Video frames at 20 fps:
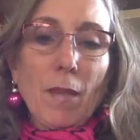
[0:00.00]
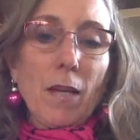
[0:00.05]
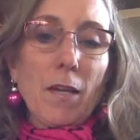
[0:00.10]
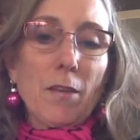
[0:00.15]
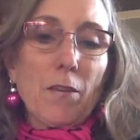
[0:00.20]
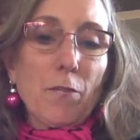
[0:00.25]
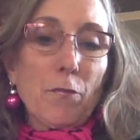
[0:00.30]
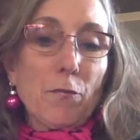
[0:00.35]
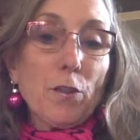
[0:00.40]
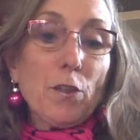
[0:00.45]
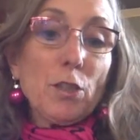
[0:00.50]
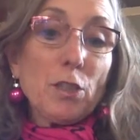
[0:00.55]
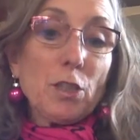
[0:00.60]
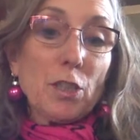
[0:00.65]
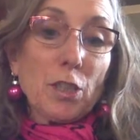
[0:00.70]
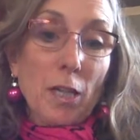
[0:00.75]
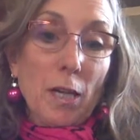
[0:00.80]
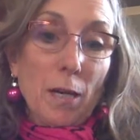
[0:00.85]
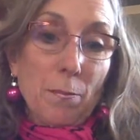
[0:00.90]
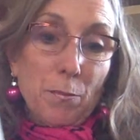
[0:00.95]
the first
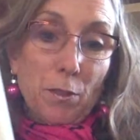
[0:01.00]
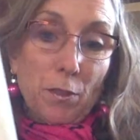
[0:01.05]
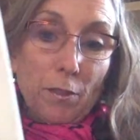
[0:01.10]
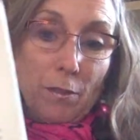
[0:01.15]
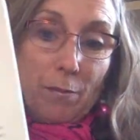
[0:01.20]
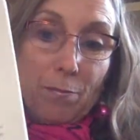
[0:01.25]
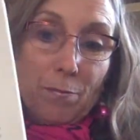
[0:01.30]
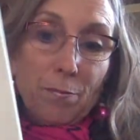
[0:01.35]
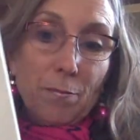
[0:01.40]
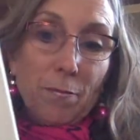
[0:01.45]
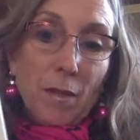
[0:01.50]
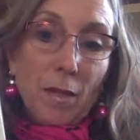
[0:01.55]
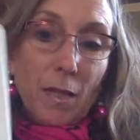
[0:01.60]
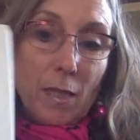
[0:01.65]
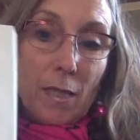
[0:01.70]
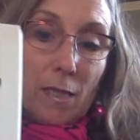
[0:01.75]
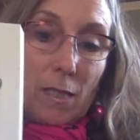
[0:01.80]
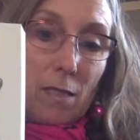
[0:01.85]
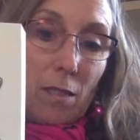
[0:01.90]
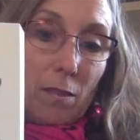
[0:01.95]
chapter
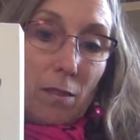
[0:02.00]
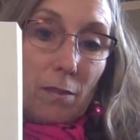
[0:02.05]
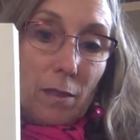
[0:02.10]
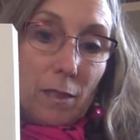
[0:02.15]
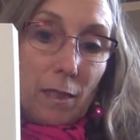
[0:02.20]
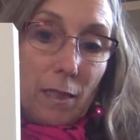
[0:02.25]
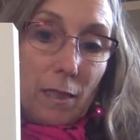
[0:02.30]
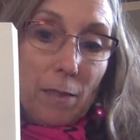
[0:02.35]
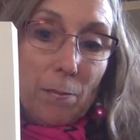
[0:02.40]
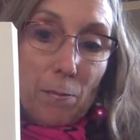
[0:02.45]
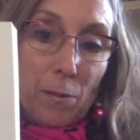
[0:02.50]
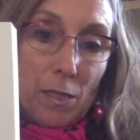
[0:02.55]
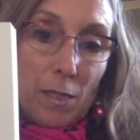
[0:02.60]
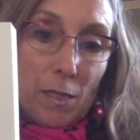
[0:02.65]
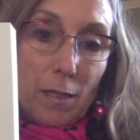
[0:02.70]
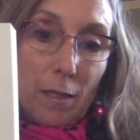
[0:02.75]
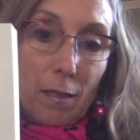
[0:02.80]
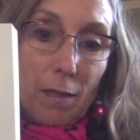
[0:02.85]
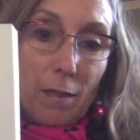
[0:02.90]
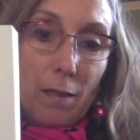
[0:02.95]
is called
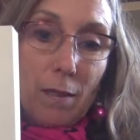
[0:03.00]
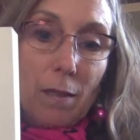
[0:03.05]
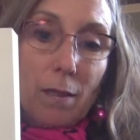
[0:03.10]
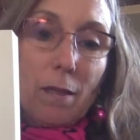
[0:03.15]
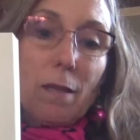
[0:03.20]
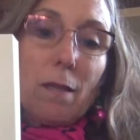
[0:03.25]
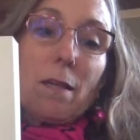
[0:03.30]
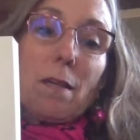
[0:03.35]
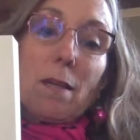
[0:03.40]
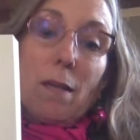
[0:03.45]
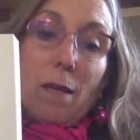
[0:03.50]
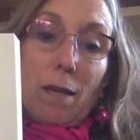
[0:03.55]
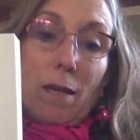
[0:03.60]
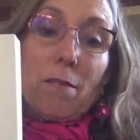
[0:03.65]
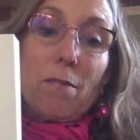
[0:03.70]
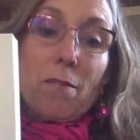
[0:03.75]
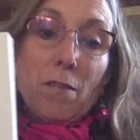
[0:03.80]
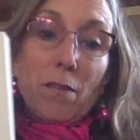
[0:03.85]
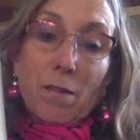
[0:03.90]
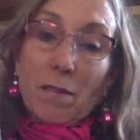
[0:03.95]
Lipstick,
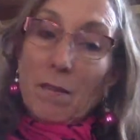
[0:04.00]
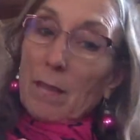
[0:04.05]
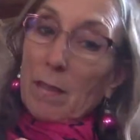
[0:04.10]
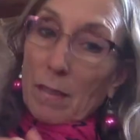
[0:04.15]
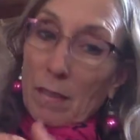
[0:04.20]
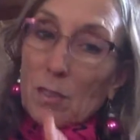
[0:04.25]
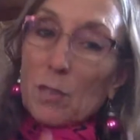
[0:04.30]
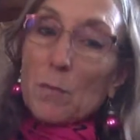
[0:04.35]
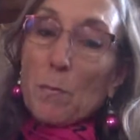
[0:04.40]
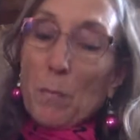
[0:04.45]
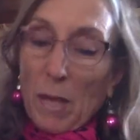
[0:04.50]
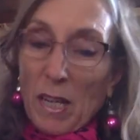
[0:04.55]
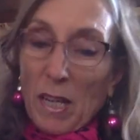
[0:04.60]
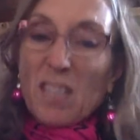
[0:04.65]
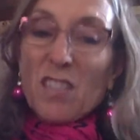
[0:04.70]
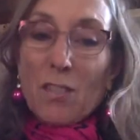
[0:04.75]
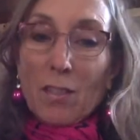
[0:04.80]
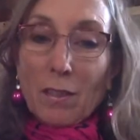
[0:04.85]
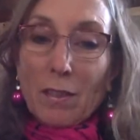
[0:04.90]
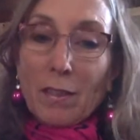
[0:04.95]
and it's
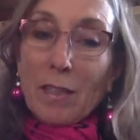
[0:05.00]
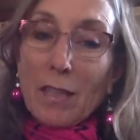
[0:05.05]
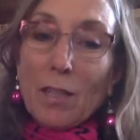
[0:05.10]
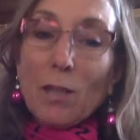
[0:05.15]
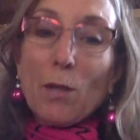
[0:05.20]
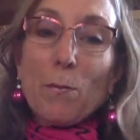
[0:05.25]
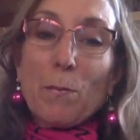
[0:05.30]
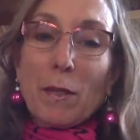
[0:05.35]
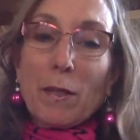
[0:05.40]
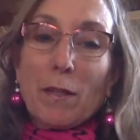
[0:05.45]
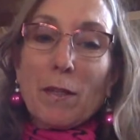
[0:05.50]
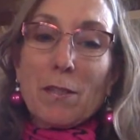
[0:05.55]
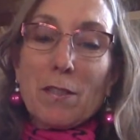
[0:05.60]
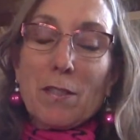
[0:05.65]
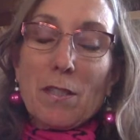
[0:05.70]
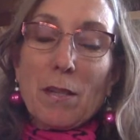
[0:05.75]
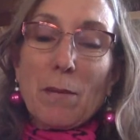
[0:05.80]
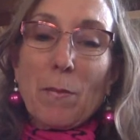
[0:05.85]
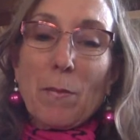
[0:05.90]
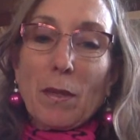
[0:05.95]
based a little bit on
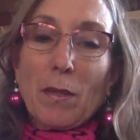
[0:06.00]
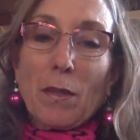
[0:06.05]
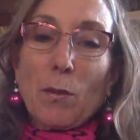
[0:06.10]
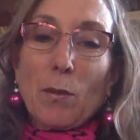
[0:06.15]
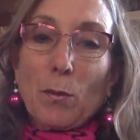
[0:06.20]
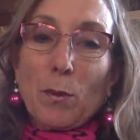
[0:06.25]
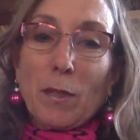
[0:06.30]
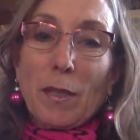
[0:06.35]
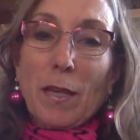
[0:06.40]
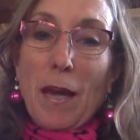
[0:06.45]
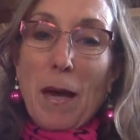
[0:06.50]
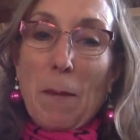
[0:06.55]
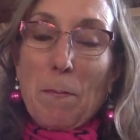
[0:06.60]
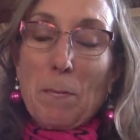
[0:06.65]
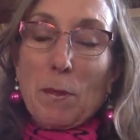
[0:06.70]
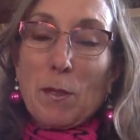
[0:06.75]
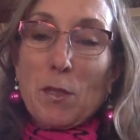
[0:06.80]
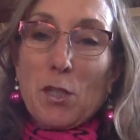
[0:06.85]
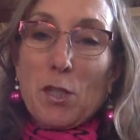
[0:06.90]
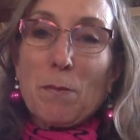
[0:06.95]
something that really
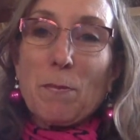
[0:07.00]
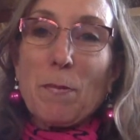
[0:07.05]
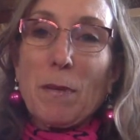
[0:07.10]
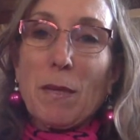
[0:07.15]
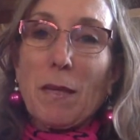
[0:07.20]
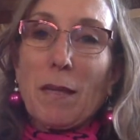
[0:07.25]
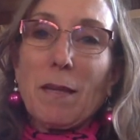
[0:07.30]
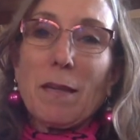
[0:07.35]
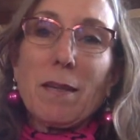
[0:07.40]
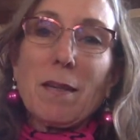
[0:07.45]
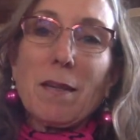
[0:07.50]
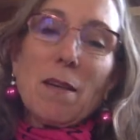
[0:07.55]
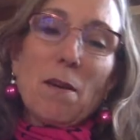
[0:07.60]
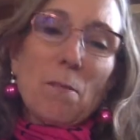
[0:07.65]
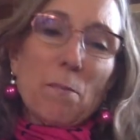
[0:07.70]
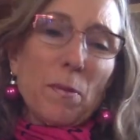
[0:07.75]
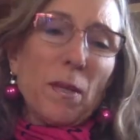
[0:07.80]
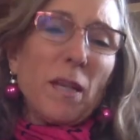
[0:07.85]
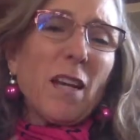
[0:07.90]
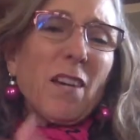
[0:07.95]
happened to me.
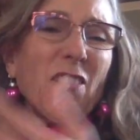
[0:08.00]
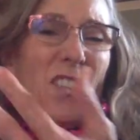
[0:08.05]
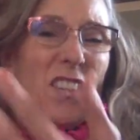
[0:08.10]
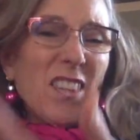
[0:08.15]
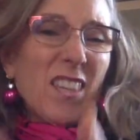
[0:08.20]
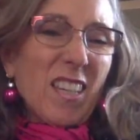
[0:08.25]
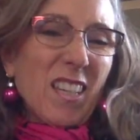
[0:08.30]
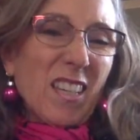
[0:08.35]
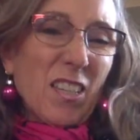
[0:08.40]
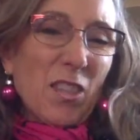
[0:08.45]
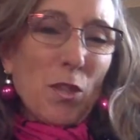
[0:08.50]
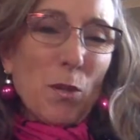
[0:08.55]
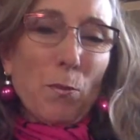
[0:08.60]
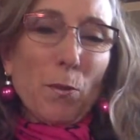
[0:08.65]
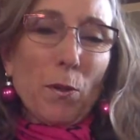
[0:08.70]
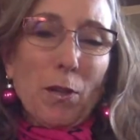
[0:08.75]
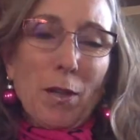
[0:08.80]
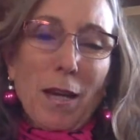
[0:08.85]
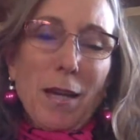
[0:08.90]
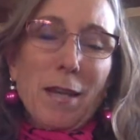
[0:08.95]
But everything in the
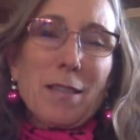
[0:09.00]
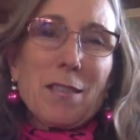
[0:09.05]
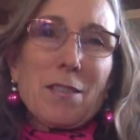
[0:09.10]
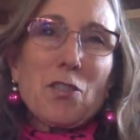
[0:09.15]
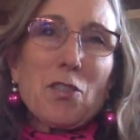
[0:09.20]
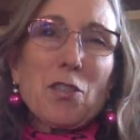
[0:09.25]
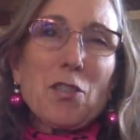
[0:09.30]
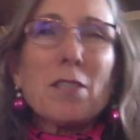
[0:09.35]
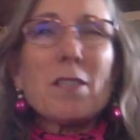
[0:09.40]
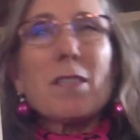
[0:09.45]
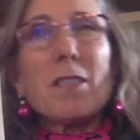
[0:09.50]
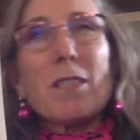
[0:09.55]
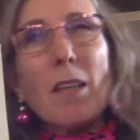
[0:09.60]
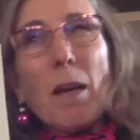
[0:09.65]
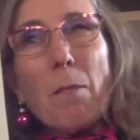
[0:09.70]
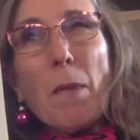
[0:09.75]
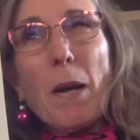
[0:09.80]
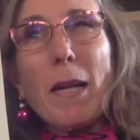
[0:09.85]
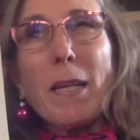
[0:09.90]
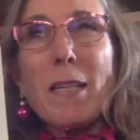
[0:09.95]
book has just
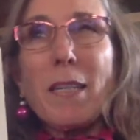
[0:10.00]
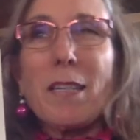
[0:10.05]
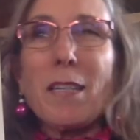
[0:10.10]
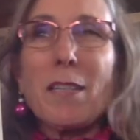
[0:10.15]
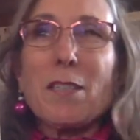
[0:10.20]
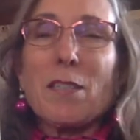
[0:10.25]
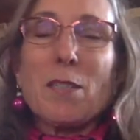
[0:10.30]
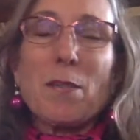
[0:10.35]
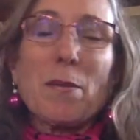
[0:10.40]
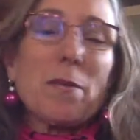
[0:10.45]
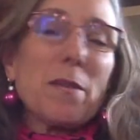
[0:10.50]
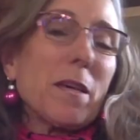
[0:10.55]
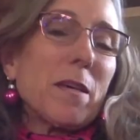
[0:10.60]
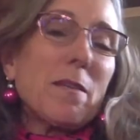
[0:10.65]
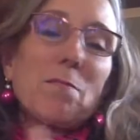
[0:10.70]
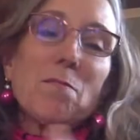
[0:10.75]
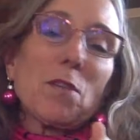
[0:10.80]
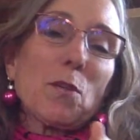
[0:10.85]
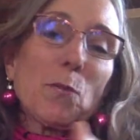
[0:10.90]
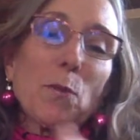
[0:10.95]
some ideas, and
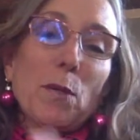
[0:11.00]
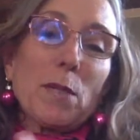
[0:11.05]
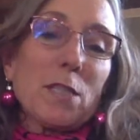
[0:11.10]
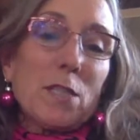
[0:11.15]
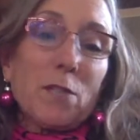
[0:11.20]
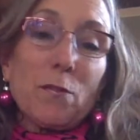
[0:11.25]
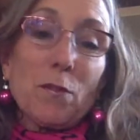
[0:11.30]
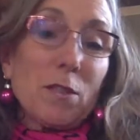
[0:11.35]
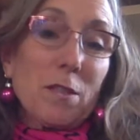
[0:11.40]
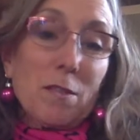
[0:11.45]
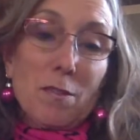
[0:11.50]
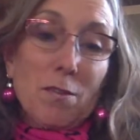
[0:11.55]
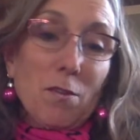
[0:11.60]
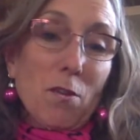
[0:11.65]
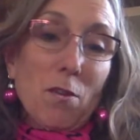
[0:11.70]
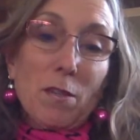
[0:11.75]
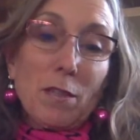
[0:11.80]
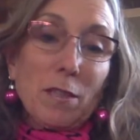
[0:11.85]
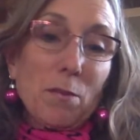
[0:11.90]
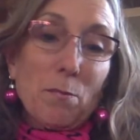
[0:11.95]
then the rest of it is
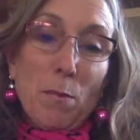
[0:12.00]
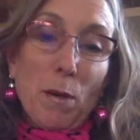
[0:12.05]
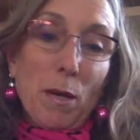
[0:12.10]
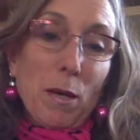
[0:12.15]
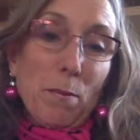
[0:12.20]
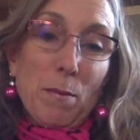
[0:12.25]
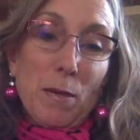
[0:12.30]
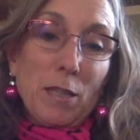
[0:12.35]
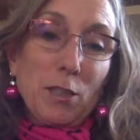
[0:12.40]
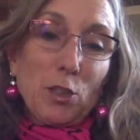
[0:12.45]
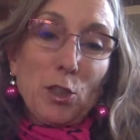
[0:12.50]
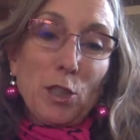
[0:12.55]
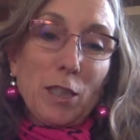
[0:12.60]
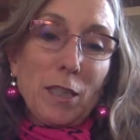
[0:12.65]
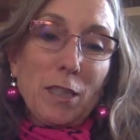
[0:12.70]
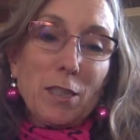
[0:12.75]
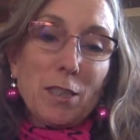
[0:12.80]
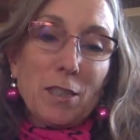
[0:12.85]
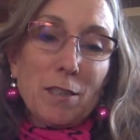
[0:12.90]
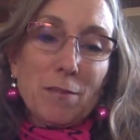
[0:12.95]
all in my
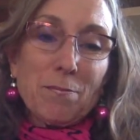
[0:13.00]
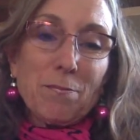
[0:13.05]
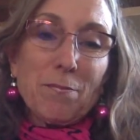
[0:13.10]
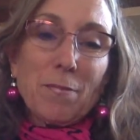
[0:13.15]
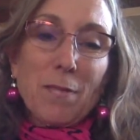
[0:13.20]
imagination.